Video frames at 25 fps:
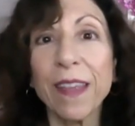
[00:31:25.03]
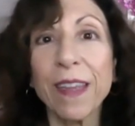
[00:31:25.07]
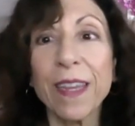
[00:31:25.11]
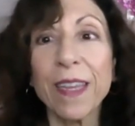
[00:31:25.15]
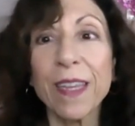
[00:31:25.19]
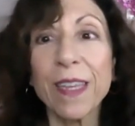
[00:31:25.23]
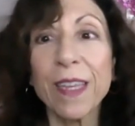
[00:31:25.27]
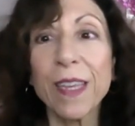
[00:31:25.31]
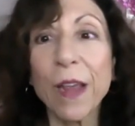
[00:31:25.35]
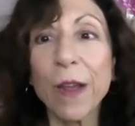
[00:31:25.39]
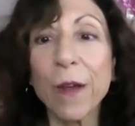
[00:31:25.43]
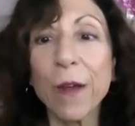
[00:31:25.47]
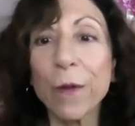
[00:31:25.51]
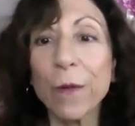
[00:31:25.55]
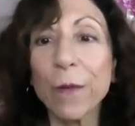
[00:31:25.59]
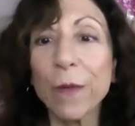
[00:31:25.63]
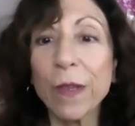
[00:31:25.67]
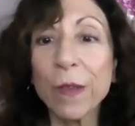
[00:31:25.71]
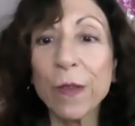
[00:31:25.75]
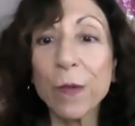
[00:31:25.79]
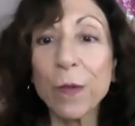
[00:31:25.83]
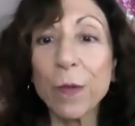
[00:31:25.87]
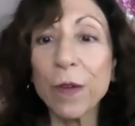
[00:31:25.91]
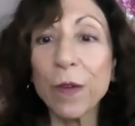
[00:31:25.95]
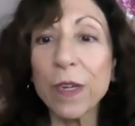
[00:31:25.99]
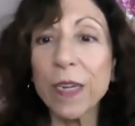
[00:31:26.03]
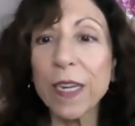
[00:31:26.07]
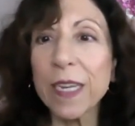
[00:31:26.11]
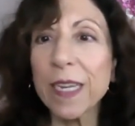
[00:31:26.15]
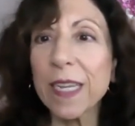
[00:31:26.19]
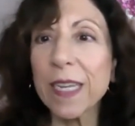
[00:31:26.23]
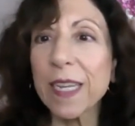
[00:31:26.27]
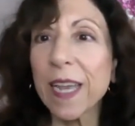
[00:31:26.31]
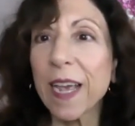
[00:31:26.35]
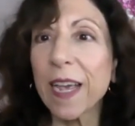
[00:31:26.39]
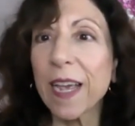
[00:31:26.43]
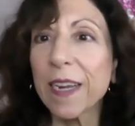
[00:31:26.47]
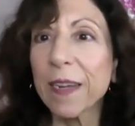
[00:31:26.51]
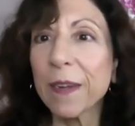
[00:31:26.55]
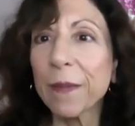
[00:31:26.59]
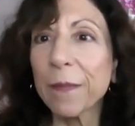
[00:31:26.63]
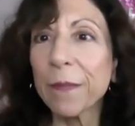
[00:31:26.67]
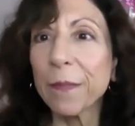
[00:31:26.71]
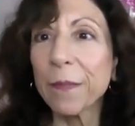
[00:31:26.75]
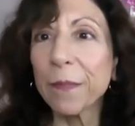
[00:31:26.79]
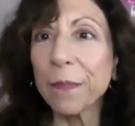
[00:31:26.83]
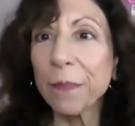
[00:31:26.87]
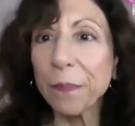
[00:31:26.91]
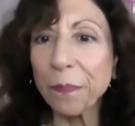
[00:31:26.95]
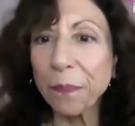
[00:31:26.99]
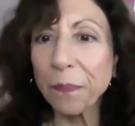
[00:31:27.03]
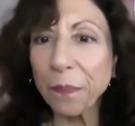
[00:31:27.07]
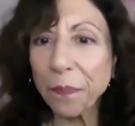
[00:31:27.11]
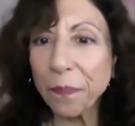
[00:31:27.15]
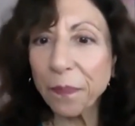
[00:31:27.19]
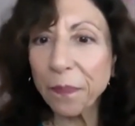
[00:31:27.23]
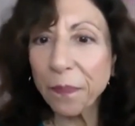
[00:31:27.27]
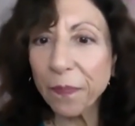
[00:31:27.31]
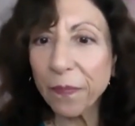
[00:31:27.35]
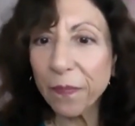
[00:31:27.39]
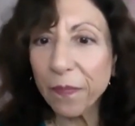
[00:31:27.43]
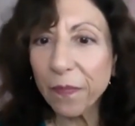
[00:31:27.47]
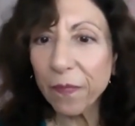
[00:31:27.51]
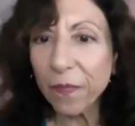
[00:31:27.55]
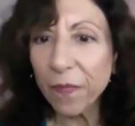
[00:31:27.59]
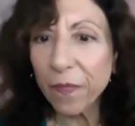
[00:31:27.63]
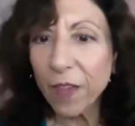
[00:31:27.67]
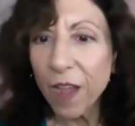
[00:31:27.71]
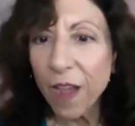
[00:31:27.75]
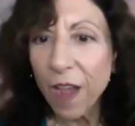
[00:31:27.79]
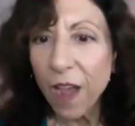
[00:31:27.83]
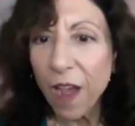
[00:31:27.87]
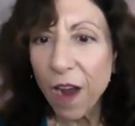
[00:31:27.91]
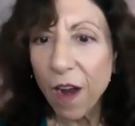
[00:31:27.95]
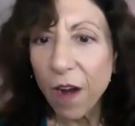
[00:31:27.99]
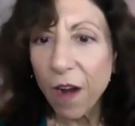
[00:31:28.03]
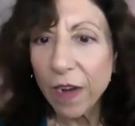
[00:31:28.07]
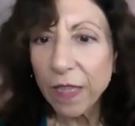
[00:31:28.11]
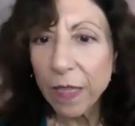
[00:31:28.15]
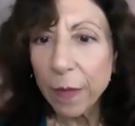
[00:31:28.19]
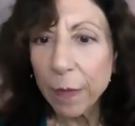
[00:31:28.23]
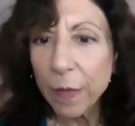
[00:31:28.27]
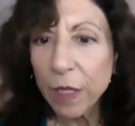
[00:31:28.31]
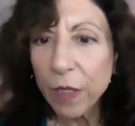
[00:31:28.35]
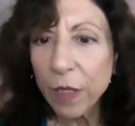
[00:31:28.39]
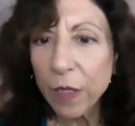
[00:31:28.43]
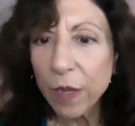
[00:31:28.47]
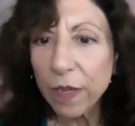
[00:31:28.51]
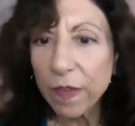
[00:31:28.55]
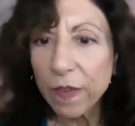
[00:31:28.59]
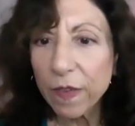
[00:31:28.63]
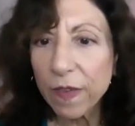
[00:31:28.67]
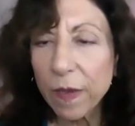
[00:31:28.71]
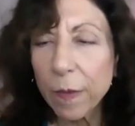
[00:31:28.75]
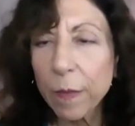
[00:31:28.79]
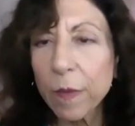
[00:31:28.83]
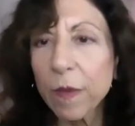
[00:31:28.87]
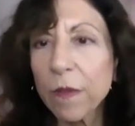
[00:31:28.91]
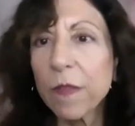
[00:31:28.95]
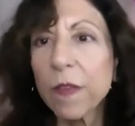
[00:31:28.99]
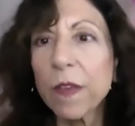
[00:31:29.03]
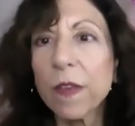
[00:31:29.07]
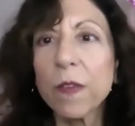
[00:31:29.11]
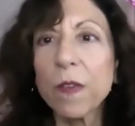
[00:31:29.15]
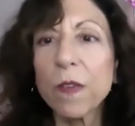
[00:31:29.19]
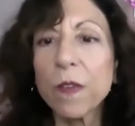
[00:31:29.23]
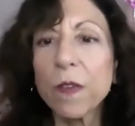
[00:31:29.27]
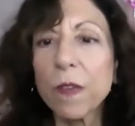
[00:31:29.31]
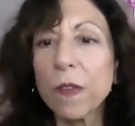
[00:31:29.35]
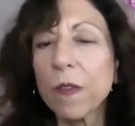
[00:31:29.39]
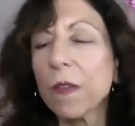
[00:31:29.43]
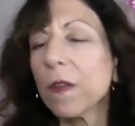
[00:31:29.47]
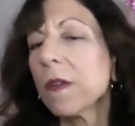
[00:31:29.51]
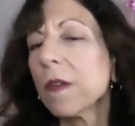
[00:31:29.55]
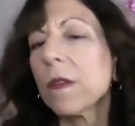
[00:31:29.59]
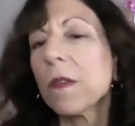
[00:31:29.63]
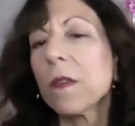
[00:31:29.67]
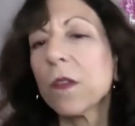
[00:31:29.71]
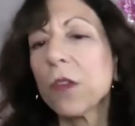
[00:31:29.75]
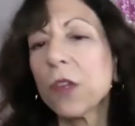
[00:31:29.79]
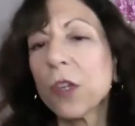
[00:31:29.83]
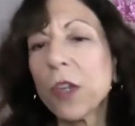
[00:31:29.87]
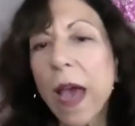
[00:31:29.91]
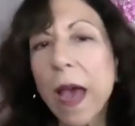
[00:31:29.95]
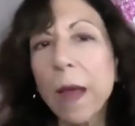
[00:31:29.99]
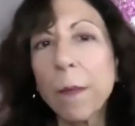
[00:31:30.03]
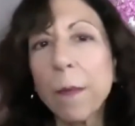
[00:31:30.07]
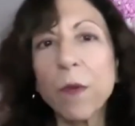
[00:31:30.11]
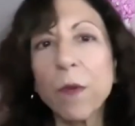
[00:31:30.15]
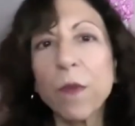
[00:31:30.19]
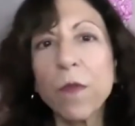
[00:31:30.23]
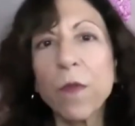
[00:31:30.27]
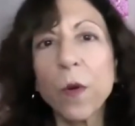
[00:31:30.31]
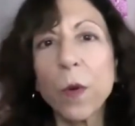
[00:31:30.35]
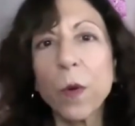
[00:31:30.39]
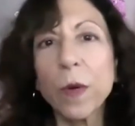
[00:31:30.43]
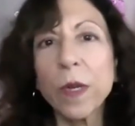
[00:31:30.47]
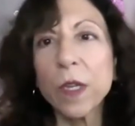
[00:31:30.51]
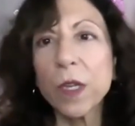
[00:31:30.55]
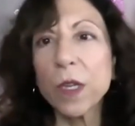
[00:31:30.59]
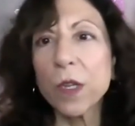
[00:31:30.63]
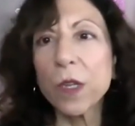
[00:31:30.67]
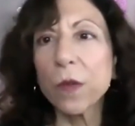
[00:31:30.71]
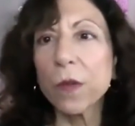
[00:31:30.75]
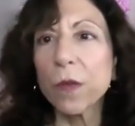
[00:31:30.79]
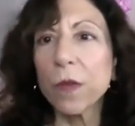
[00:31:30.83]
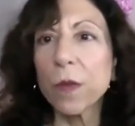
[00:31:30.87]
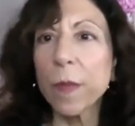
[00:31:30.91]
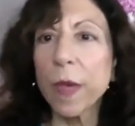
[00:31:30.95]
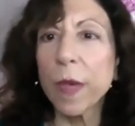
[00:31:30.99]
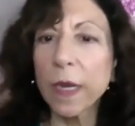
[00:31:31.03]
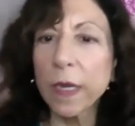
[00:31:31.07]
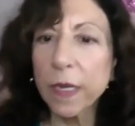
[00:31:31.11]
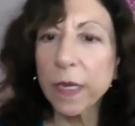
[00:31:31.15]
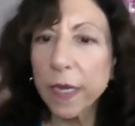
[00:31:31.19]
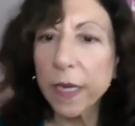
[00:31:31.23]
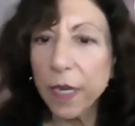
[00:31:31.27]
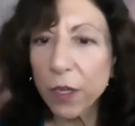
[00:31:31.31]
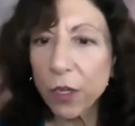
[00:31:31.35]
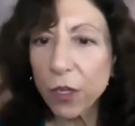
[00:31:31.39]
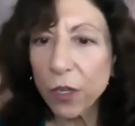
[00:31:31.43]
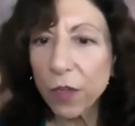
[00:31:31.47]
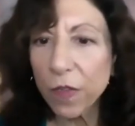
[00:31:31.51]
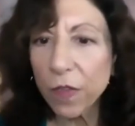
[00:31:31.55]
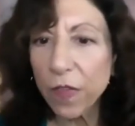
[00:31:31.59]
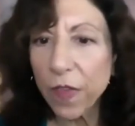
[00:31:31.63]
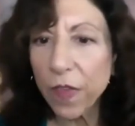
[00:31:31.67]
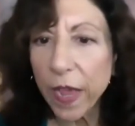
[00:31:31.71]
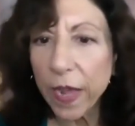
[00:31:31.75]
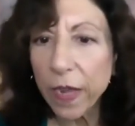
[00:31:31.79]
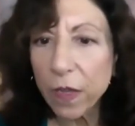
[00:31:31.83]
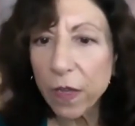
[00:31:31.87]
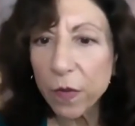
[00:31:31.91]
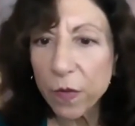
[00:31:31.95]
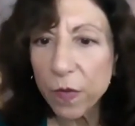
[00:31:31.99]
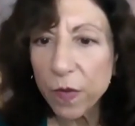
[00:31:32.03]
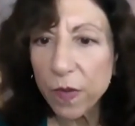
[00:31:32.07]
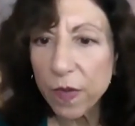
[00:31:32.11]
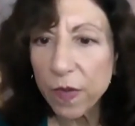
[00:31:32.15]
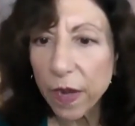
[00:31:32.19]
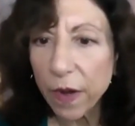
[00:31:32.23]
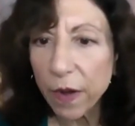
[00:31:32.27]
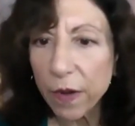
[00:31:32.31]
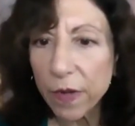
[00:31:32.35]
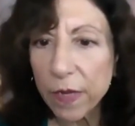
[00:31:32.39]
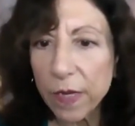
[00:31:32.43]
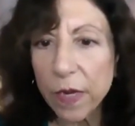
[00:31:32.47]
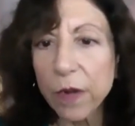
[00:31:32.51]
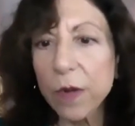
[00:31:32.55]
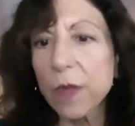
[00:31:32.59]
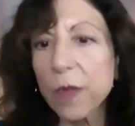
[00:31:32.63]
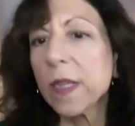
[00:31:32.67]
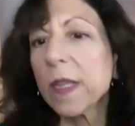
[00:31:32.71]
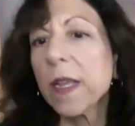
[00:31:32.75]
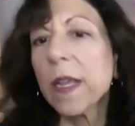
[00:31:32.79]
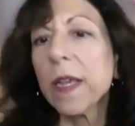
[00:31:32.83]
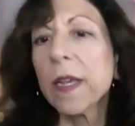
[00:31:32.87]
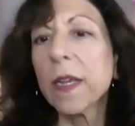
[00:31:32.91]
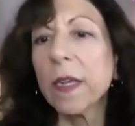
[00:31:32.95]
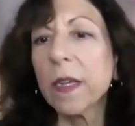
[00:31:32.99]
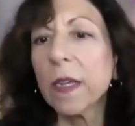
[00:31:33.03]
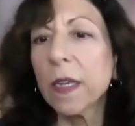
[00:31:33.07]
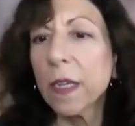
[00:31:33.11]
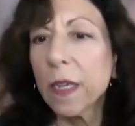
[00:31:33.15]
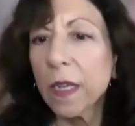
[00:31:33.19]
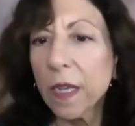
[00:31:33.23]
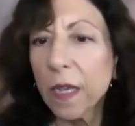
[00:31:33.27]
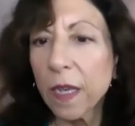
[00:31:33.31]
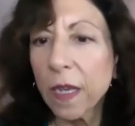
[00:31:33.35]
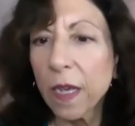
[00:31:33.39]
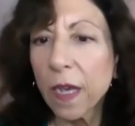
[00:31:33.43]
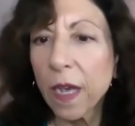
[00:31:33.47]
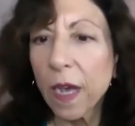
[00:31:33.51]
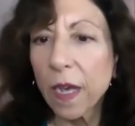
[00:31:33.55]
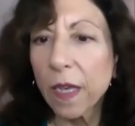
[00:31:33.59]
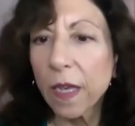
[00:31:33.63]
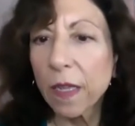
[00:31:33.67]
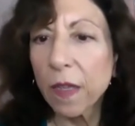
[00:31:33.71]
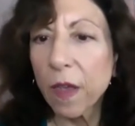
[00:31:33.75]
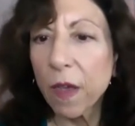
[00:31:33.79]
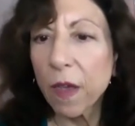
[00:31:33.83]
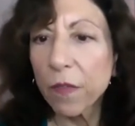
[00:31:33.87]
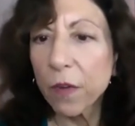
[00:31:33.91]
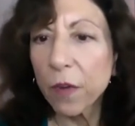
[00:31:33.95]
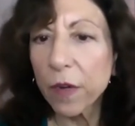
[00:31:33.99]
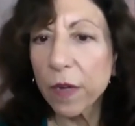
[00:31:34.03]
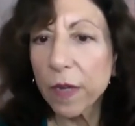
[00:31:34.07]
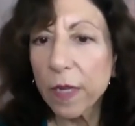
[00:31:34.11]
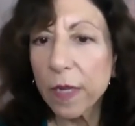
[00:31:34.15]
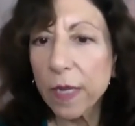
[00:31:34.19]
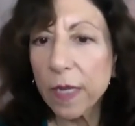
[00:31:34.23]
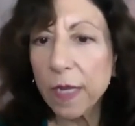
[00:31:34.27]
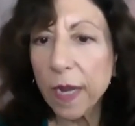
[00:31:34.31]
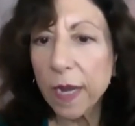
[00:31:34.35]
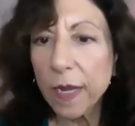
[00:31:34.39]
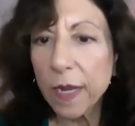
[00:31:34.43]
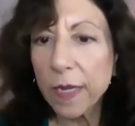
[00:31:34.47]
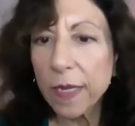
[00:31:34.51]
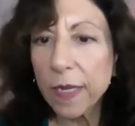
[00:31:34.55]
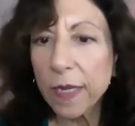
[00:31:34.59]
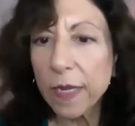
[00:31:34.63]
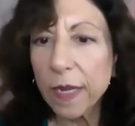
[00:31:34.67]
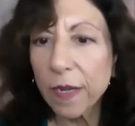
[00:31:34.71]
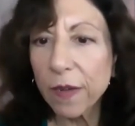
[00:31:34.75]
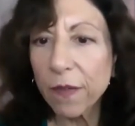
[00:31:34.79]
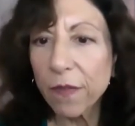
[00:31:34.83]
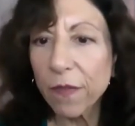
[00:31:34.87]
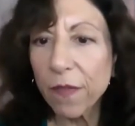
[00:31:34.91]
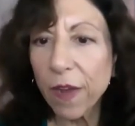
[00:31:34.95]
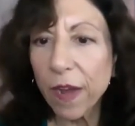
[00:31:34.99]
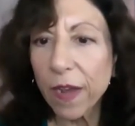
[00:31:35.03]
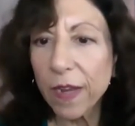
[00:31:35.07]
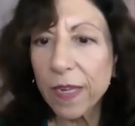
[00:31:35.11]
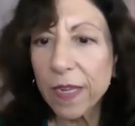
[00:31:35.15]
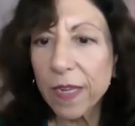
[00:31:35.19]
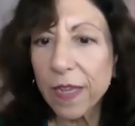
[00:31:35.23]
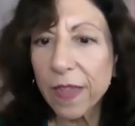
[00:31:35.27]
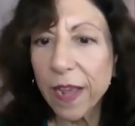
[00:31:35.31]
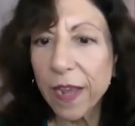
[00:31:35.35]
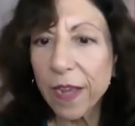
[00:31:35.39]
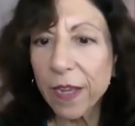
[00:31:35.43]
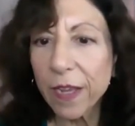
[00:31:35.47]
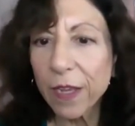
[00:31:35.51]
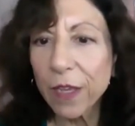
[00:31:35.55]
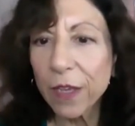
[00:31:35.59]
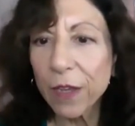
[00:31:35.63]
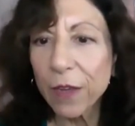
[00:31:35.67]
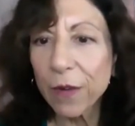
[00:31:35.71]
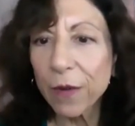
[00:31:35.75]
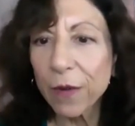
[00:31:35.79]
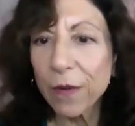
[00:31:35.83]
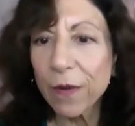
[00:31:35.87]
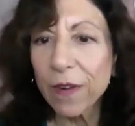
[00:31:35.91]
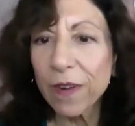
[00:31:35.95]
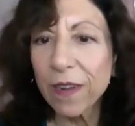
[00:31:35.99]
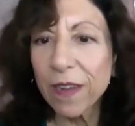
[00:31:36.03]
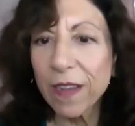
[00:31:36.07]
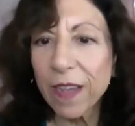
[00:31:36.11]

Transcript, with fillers: So it's pretty exciting. All right, let me look at some of these, the chat before we do the meditation. Thank you, Sarah. Sarah's saying, I love your insights and advice. Thank you.